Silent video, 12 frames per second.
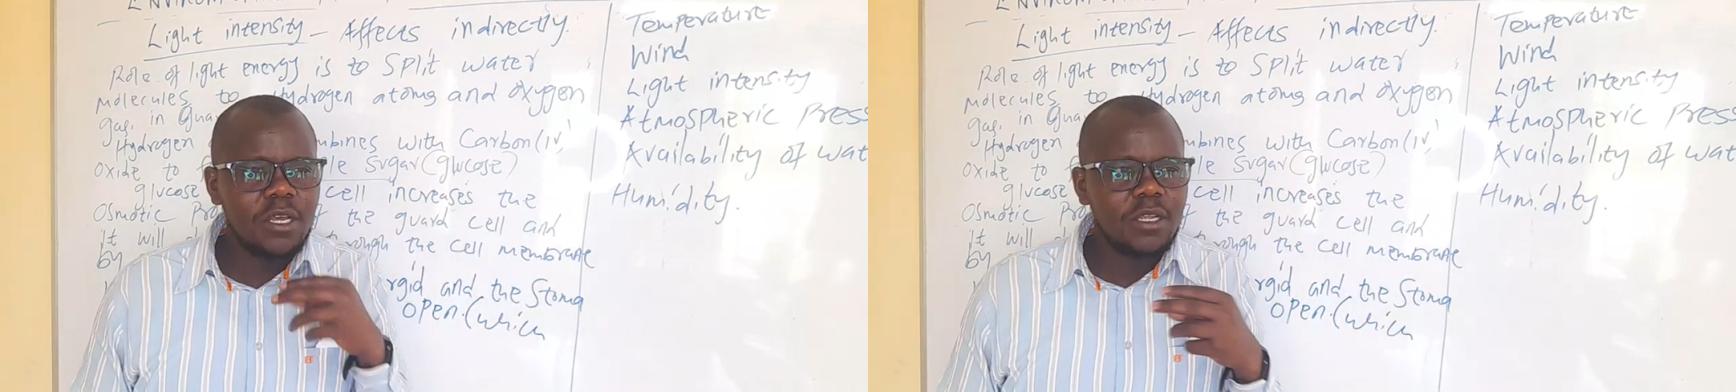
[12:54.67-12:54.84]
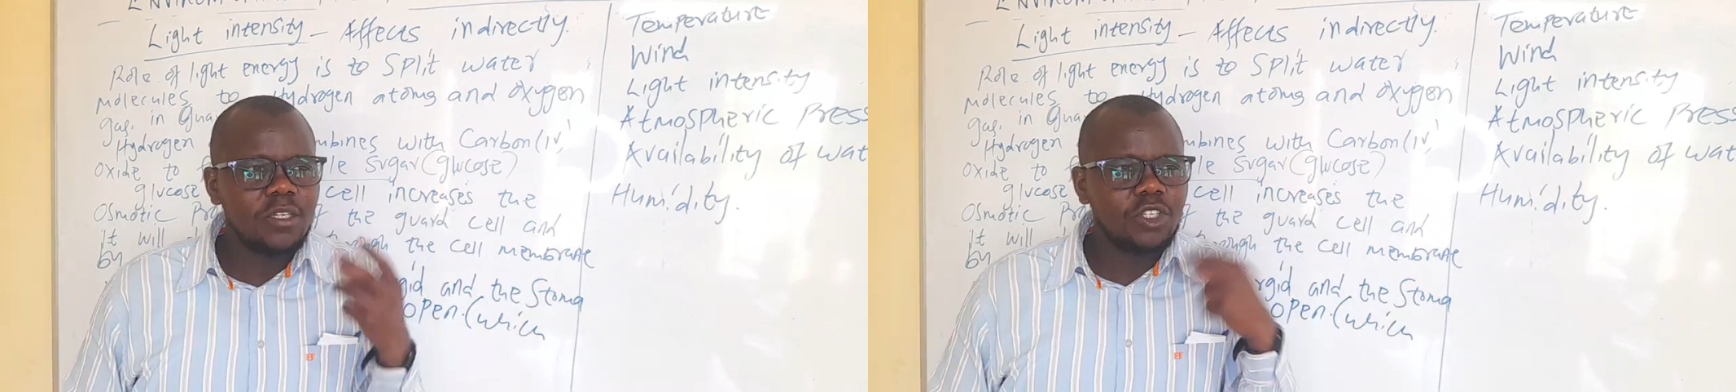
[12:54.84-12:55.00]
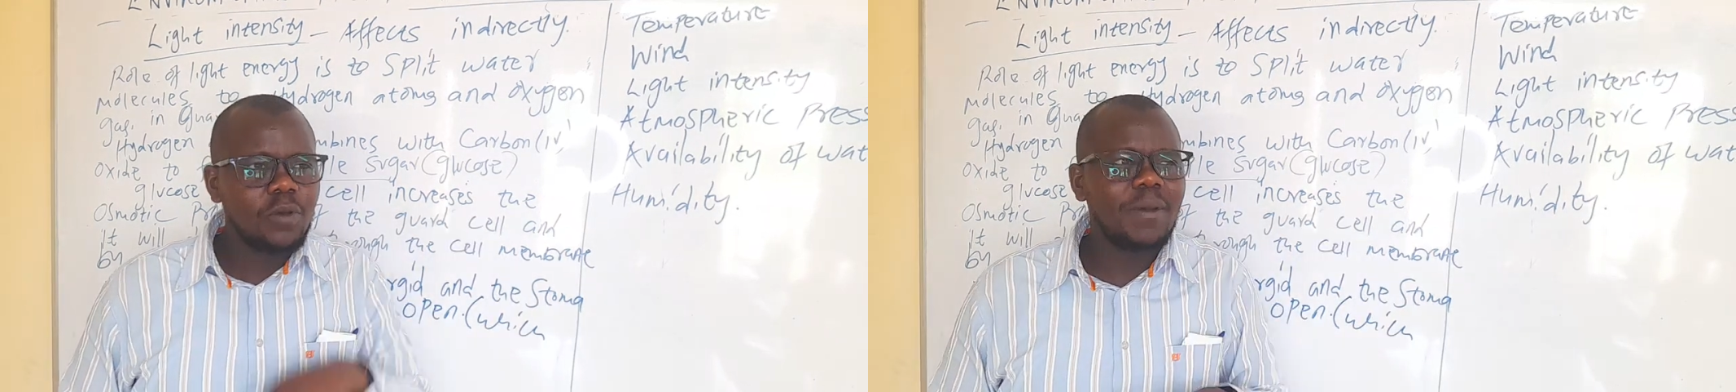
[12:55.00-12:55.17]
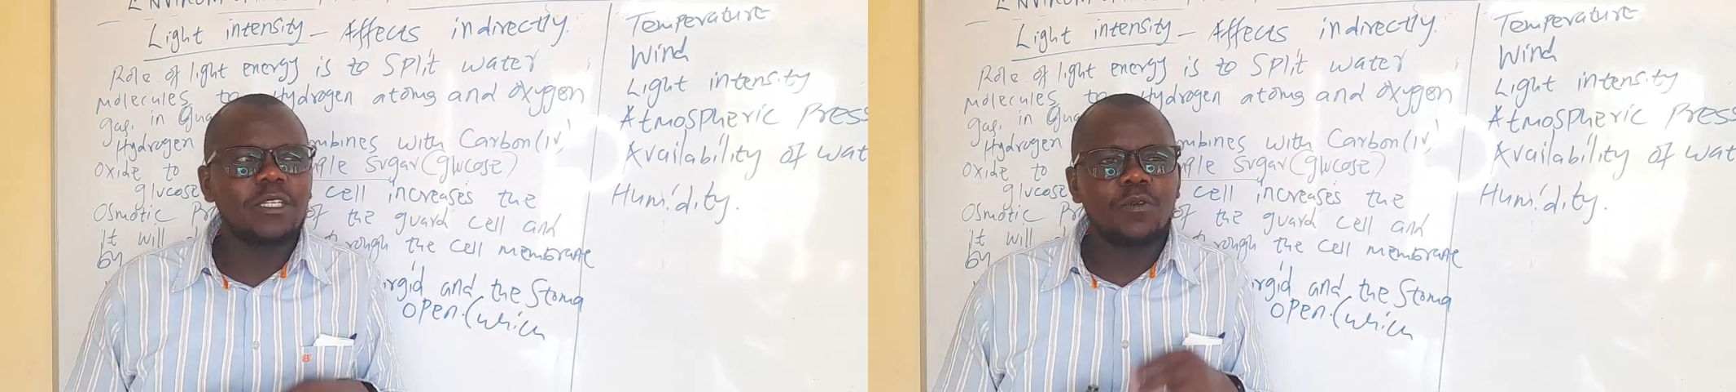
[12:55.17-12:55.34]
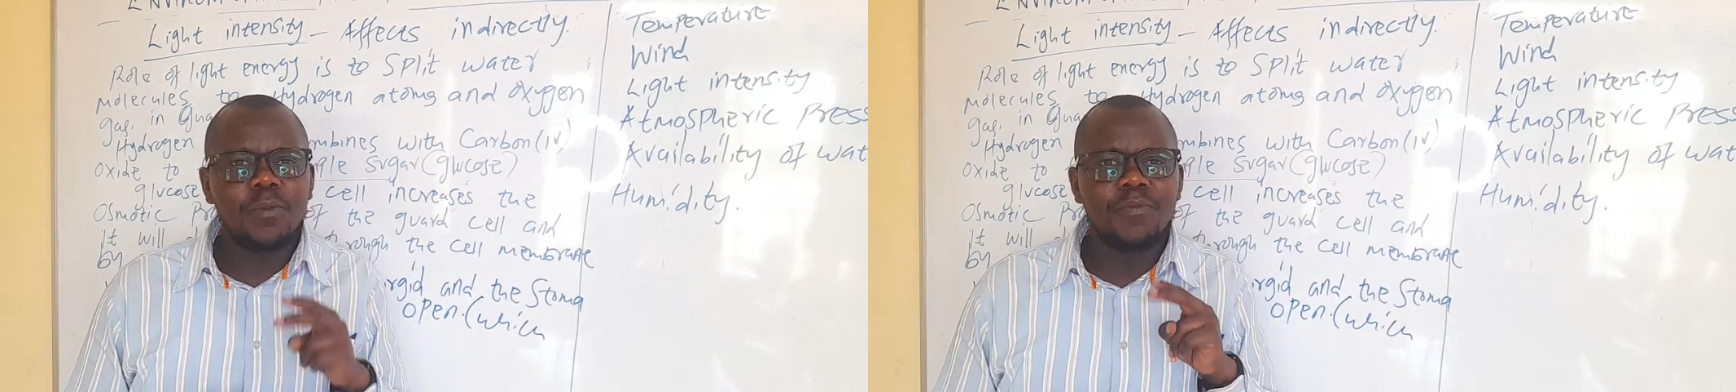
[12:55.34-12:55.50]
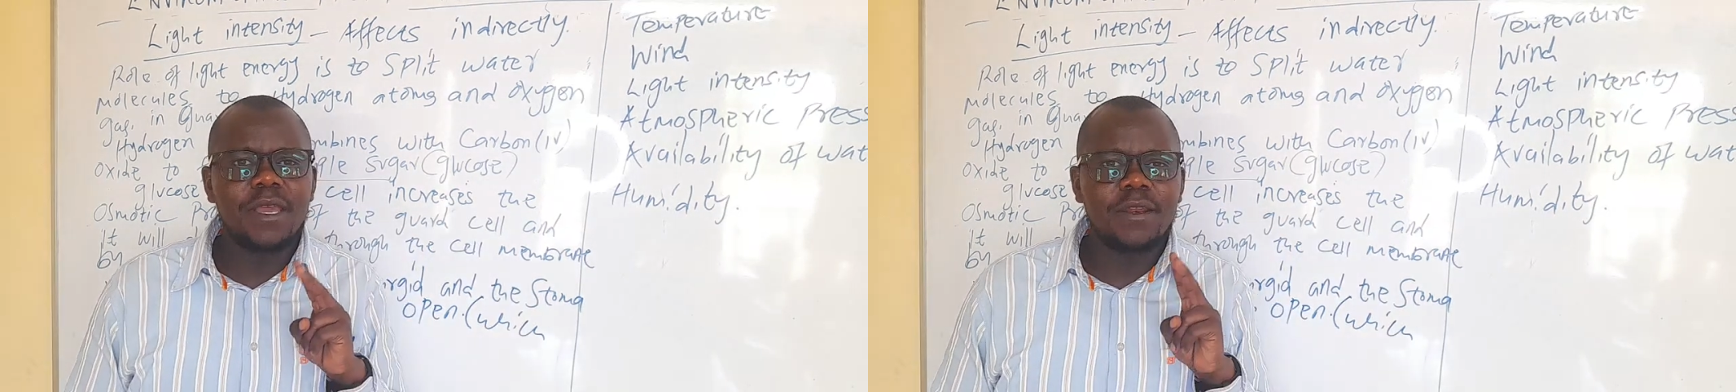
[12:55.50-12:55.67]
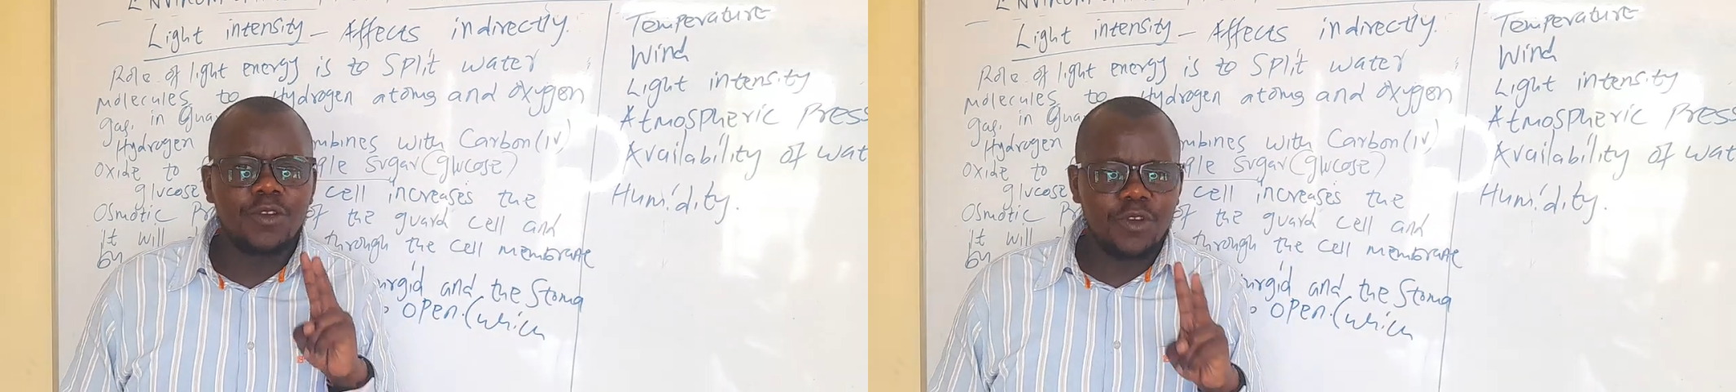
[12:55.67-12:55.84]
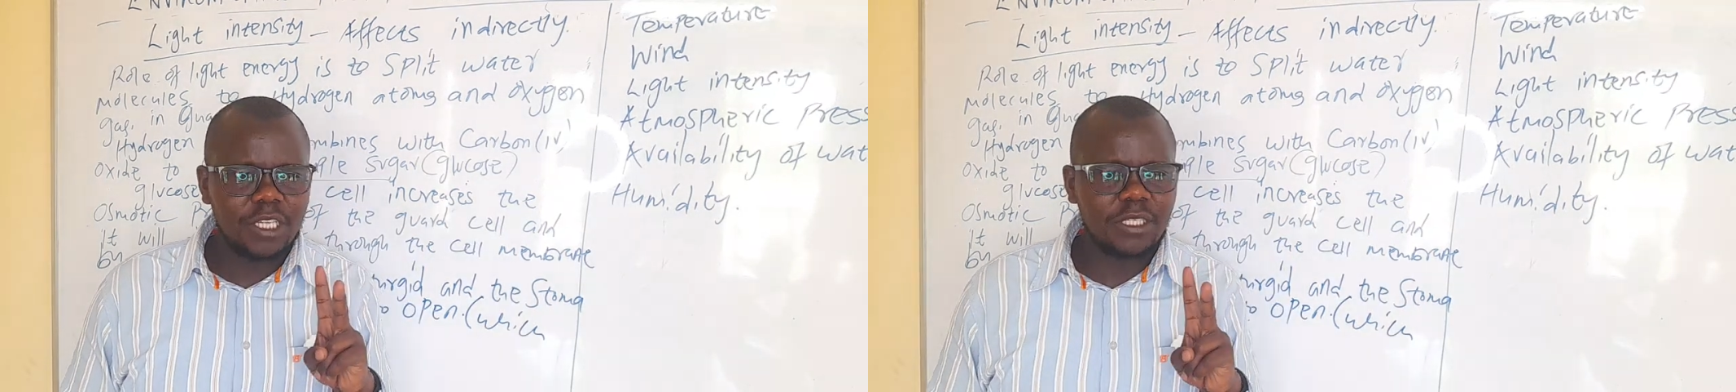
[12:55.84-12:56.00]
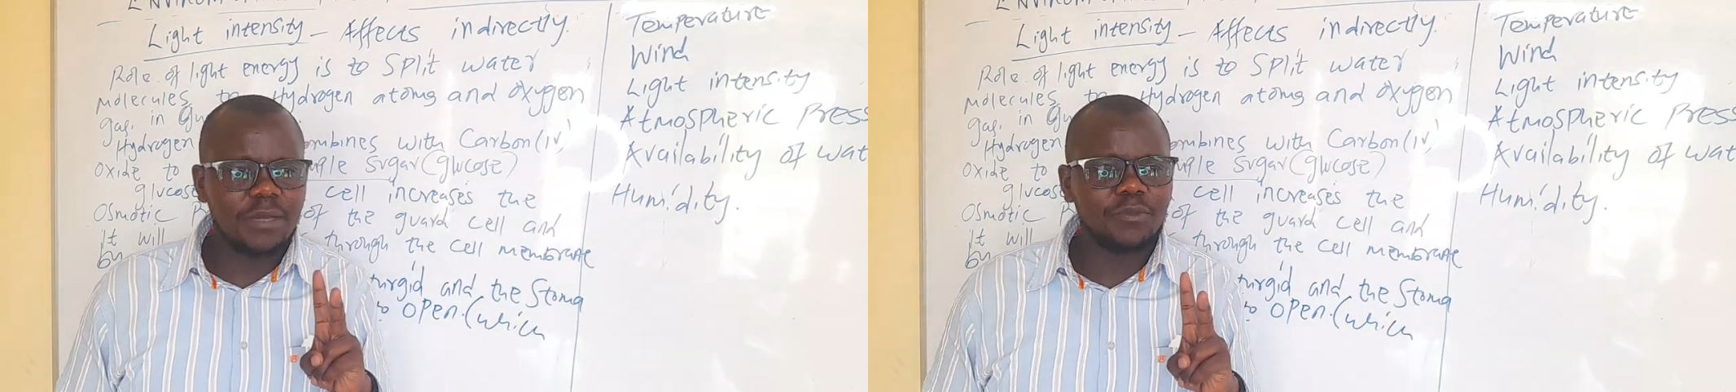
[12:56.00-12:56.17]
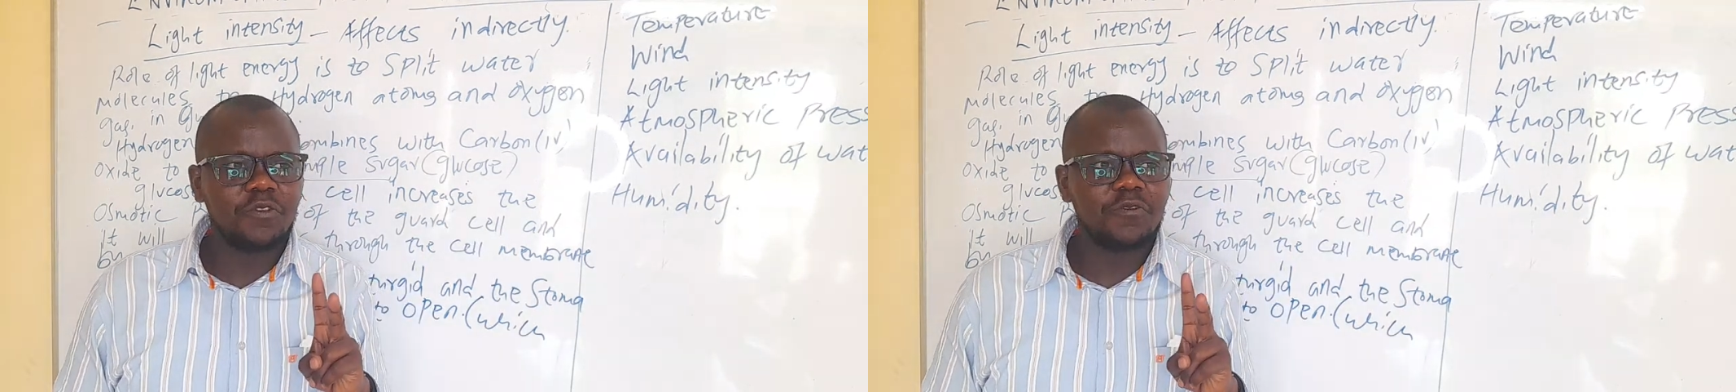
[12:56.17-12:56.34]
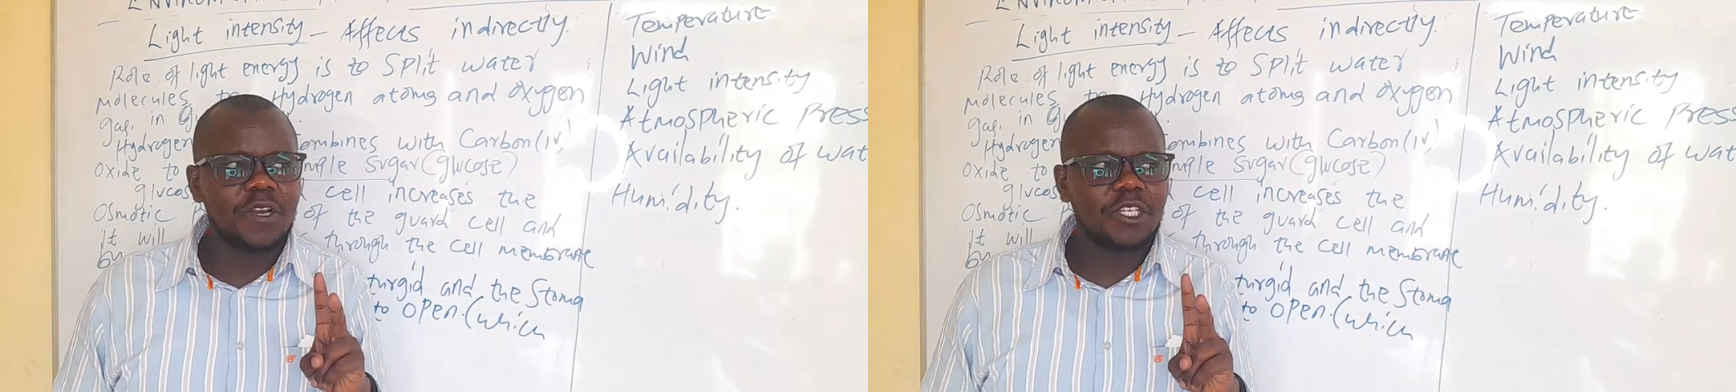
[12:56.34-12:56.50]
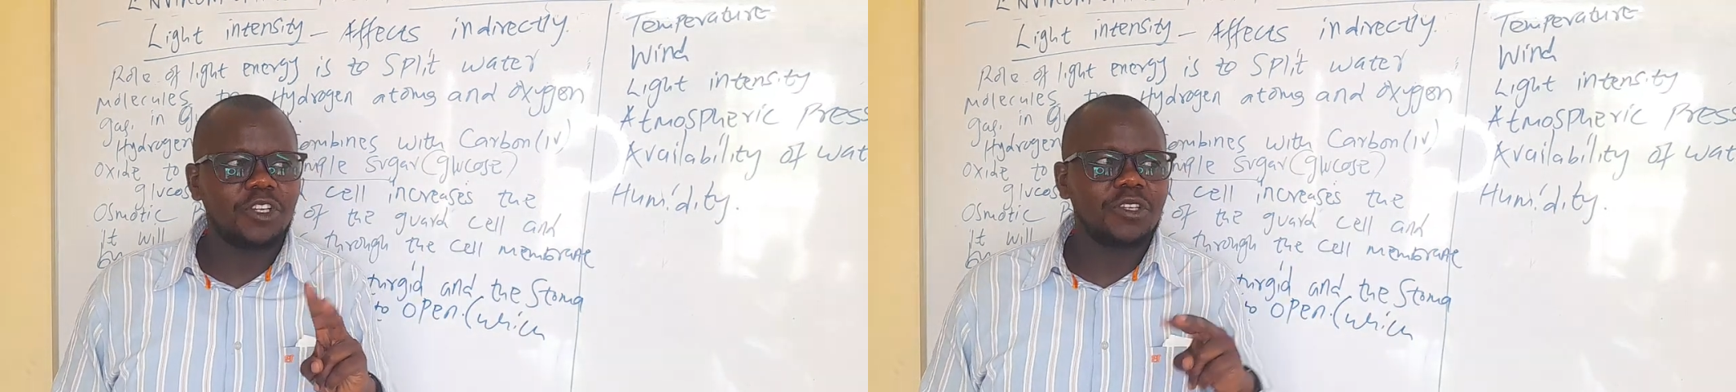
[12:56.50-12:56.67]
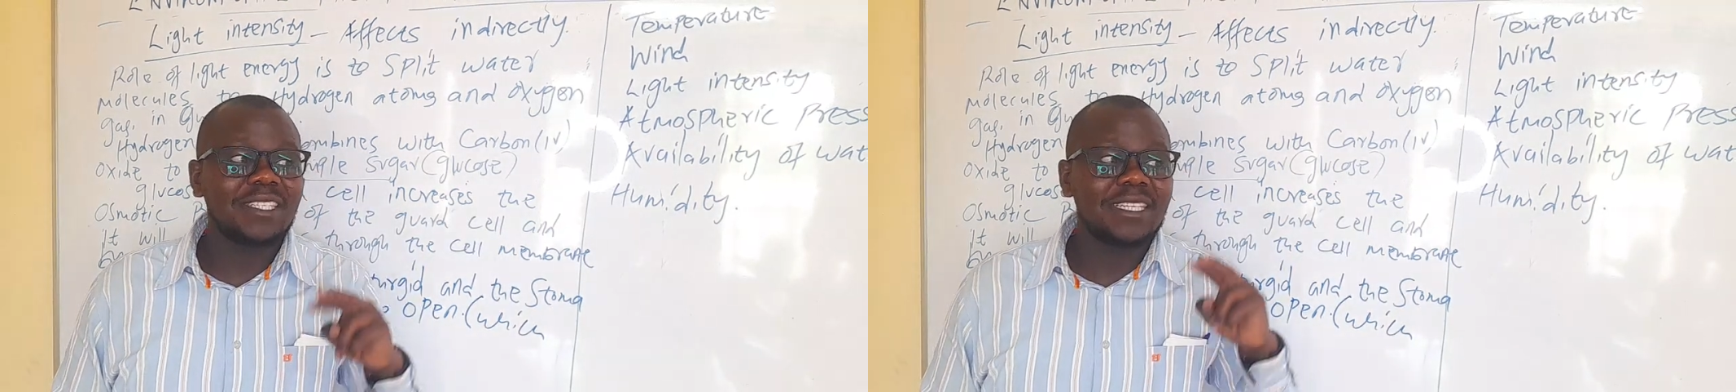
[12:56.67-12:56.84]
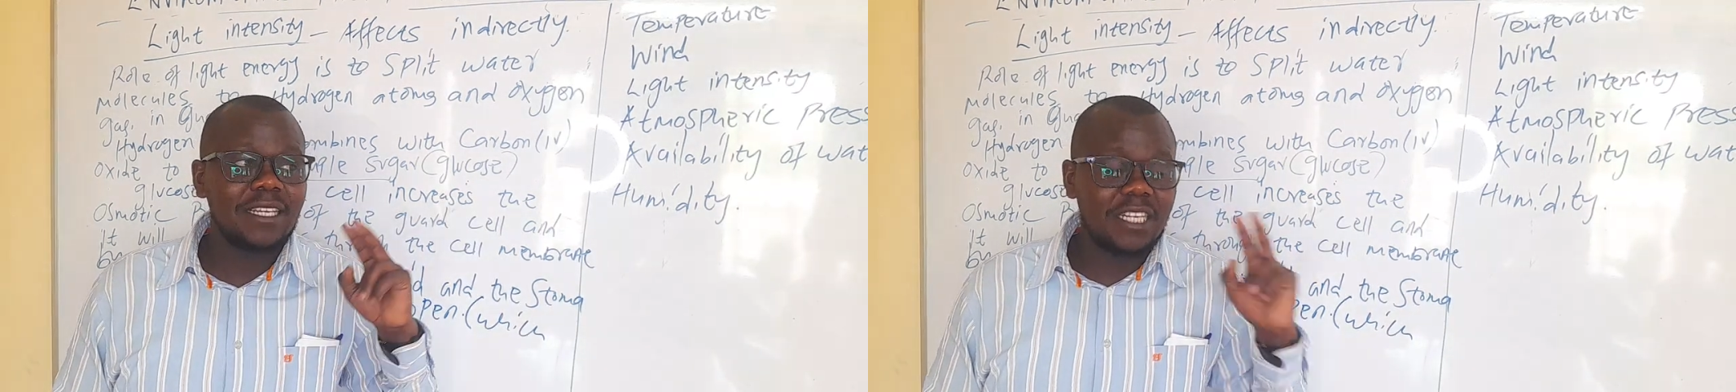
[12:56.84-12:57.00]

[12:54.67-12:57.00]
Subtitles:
Stomata will be doing some two functions: